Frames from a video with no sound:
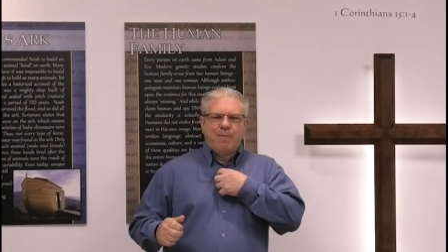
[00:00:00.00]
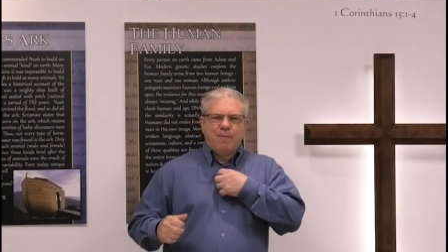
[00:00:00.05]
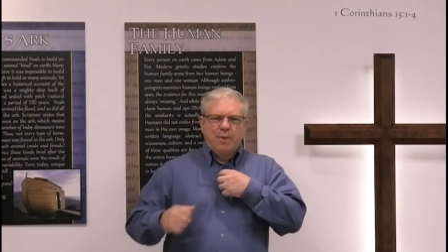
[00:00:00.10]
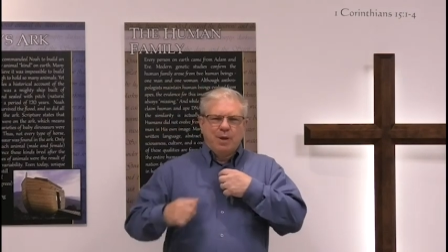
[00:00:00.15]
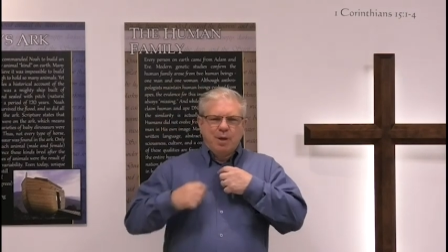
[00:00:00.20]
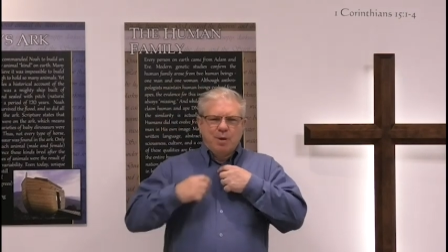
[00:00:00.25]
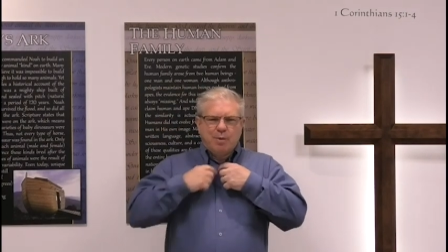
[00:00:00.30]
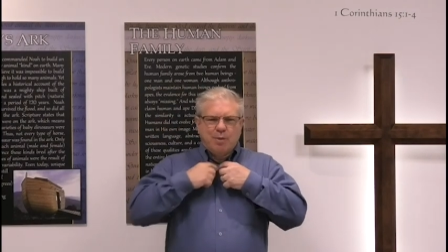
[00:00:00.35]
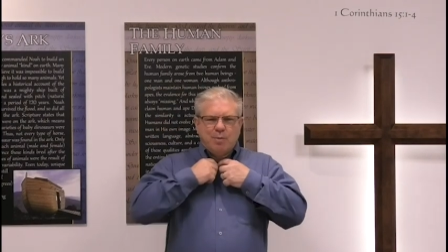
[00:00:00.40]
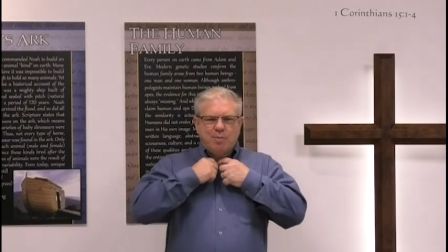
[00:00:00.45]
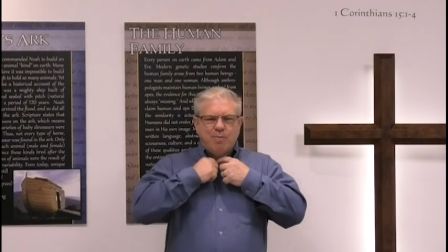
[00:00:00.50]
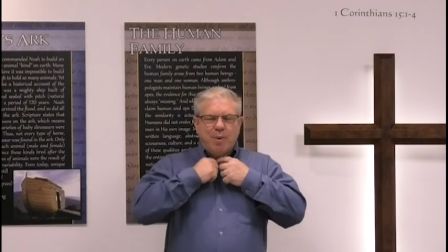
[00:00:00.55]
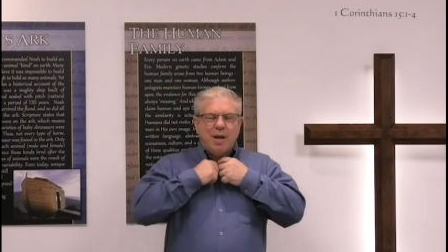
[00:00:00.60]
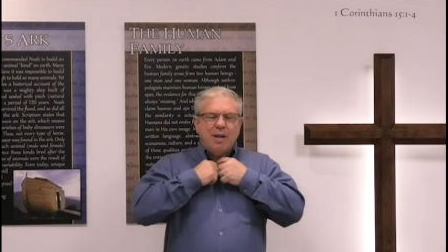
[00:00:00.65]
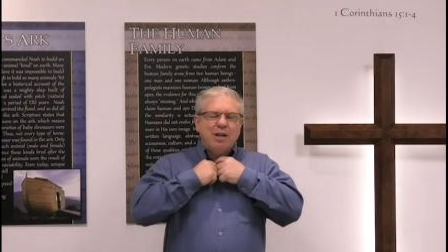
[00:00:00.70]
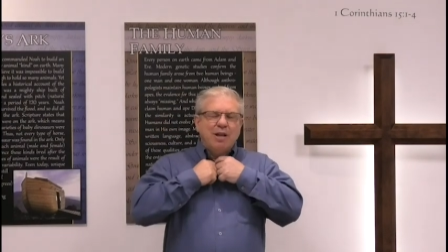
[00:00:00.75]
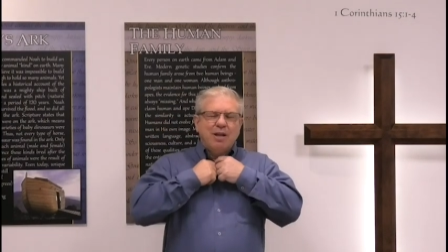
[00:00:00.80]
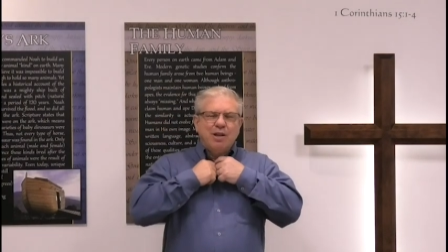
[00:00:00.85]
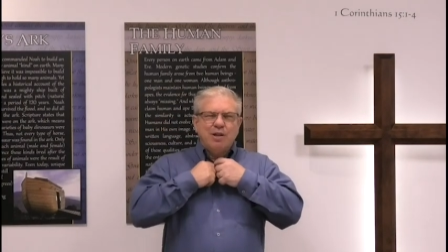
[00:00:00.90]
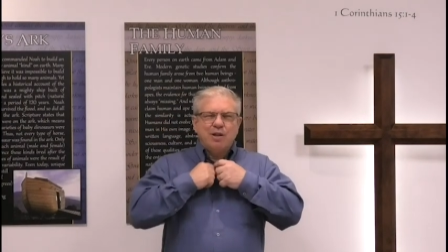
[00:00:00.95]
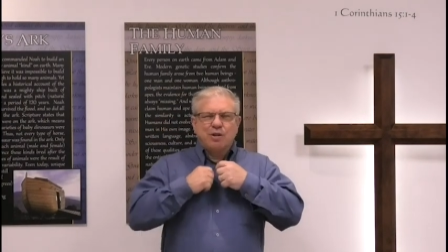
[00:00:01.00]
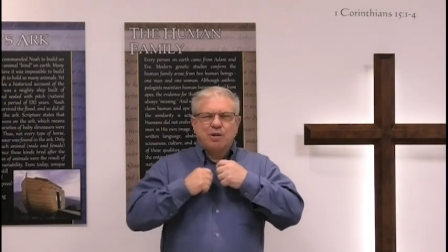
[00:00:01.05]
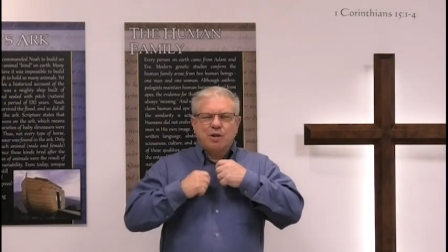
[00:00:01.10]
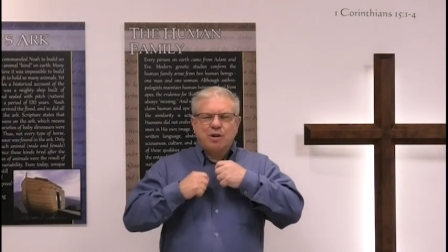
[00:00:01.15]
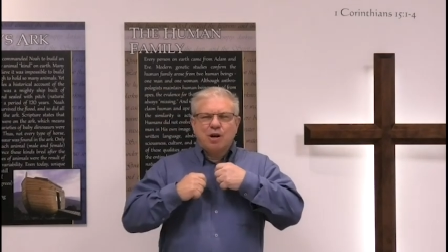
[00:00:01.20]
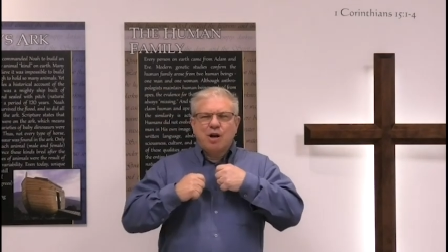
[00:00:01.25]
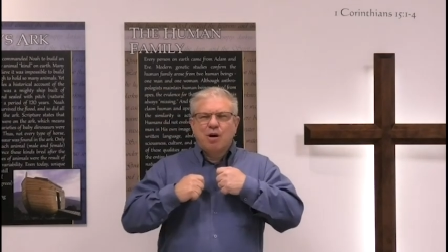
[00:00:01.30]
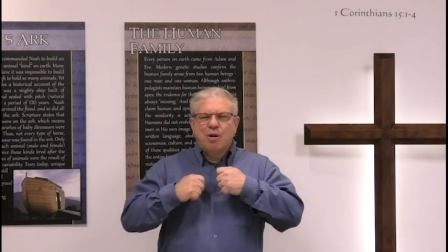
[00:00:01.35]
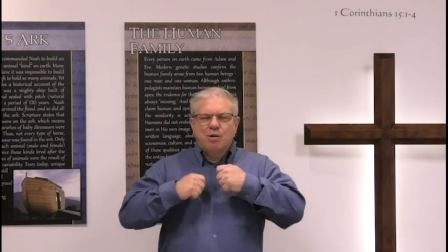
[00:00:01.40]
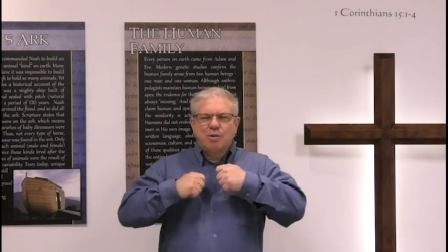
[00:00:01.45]
you know, buttoning your
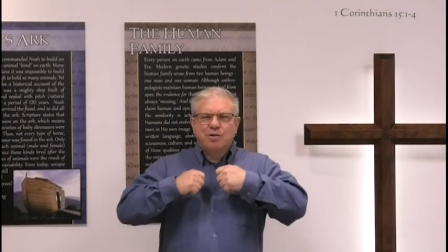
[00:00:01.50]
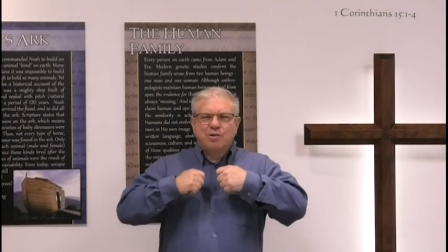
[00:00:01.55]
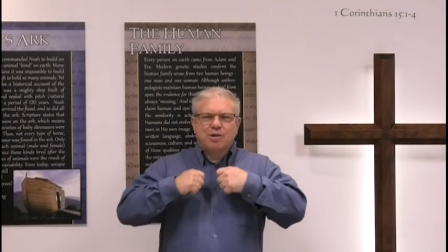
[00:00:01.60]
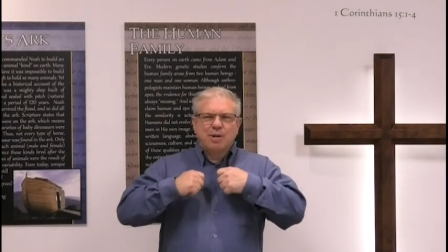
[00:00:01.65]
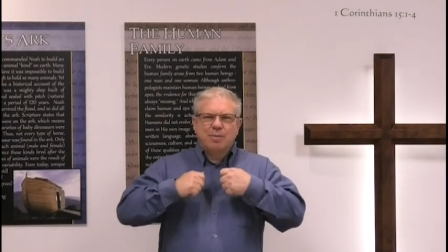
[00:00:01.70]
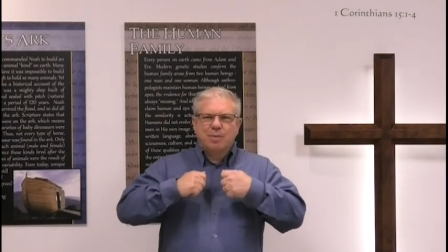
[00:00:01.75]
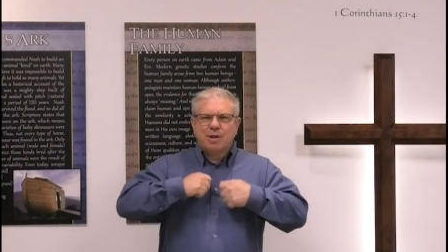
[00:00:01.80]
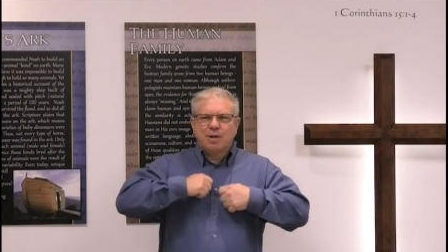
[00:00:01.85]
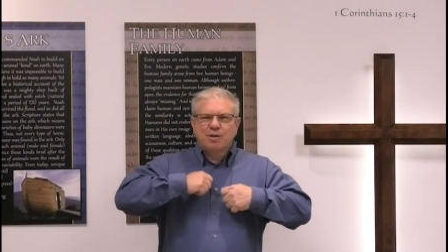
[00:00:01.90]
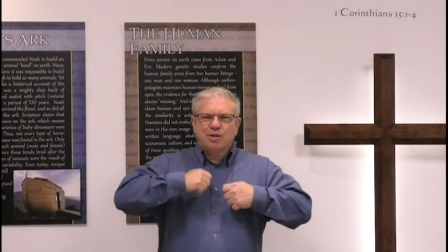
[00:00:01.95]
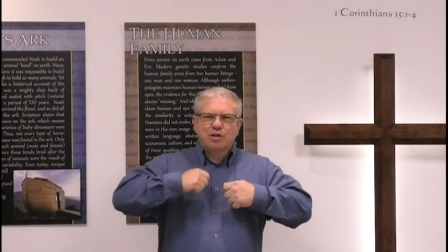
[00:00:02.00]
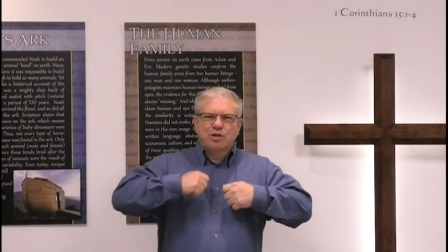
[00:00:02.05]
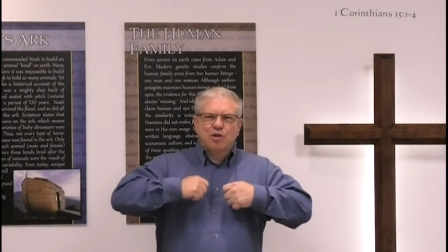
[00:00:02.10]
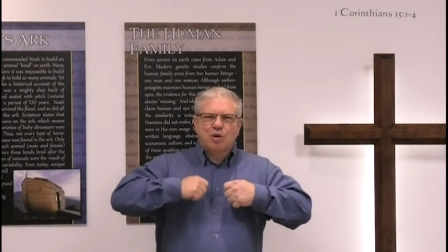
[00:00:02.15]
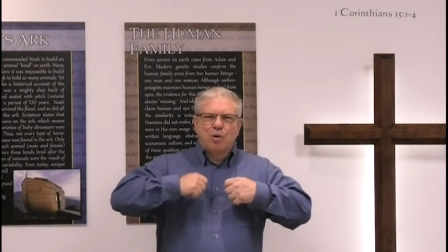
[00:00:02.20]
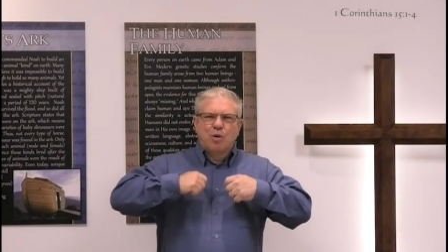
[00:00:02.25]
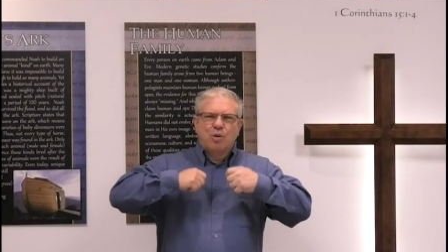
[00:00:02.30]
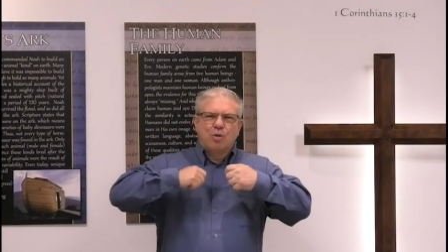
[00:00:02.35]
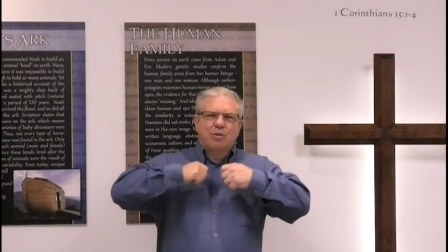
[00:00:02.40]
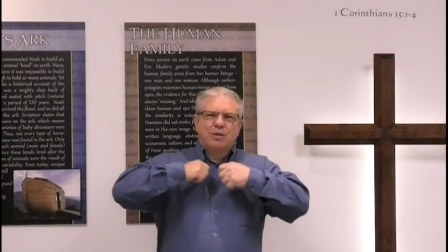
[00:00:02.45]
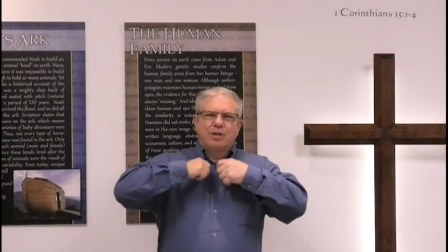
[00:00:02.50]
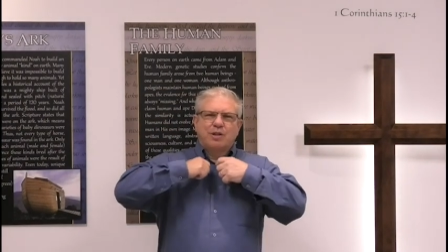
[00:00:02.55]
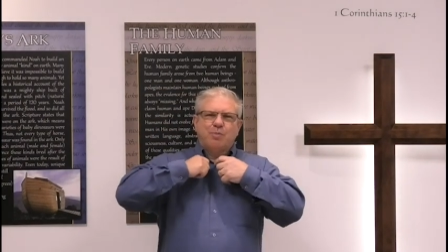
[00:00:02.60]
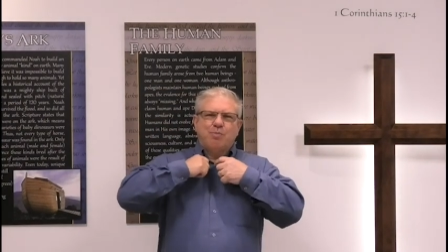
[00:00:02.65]
coat or something because it's cold and